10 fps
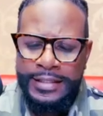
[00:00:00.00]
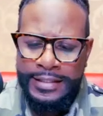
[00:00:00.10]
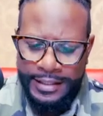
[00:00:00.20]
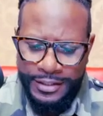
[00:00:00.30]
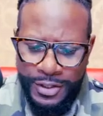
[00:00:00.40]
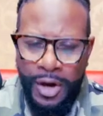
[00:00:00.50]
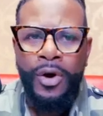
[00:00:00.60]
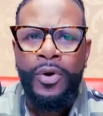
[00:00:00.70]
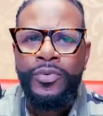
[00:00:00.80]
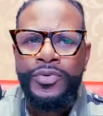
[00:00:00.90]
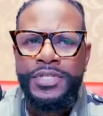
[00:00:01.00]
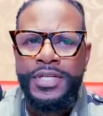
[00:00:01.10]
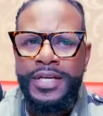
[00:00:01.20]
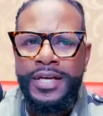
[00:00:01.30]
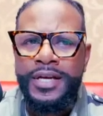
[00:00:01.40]
Let's all
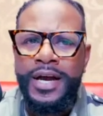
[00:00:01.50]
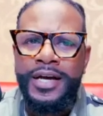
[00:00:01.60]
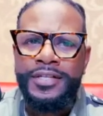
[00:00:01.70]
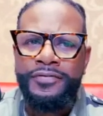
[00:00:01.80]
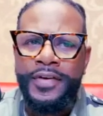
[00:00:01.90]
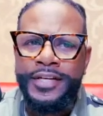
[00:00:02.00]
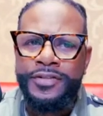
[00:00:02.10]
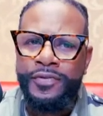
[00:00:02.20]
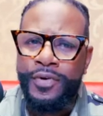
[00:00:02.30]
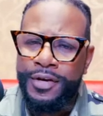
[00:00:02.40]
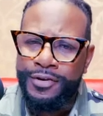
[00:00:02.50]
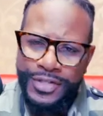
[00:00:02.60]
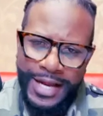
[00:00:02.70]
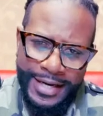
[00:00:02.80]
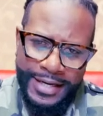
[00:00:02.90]
seek God's face for
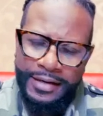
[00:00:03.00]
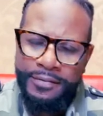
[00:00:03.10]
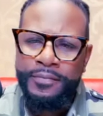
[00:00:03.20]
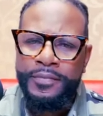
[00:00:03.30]
understanding,